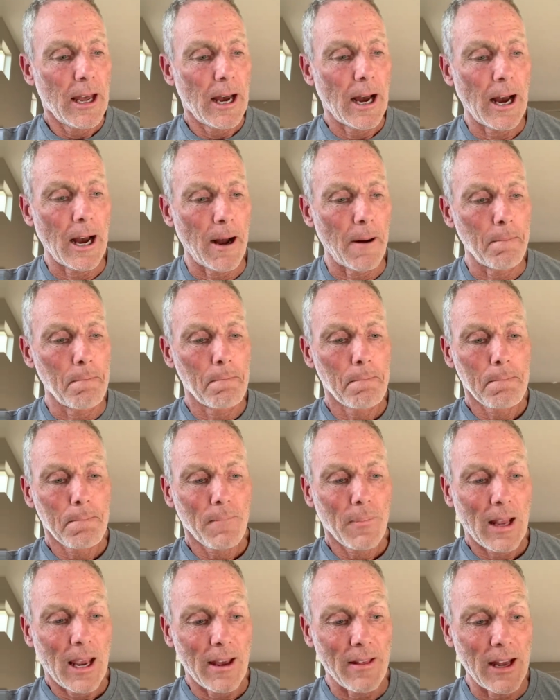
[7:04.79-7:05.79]

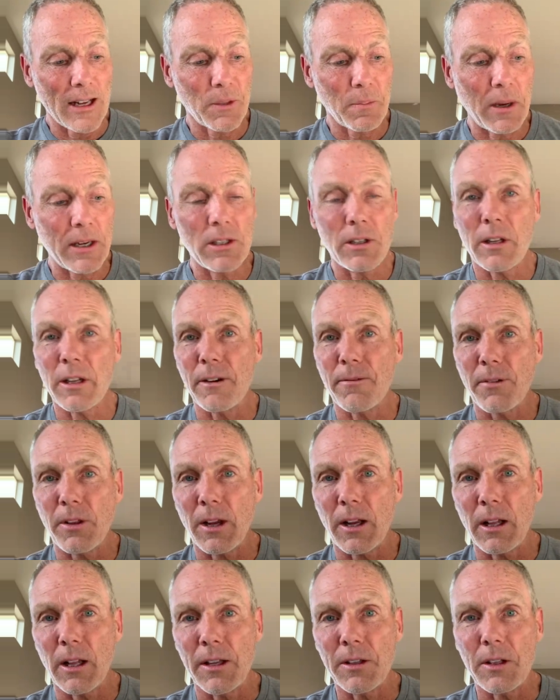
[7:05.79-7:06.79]
And that's basically for
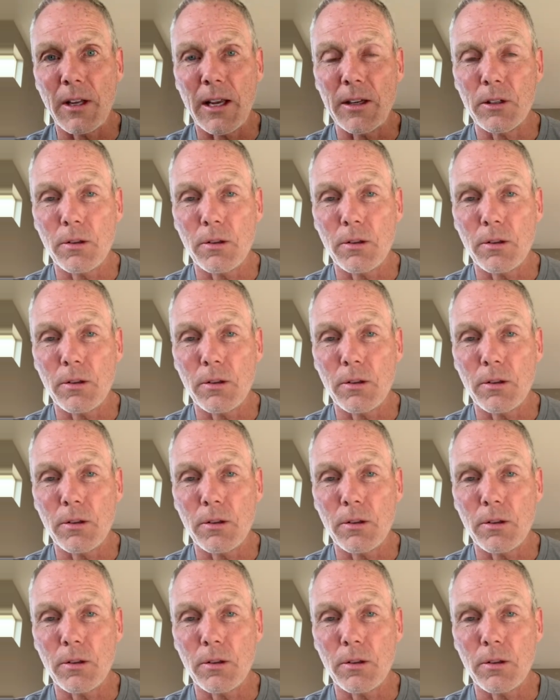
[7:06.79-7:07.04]
the cleanse day.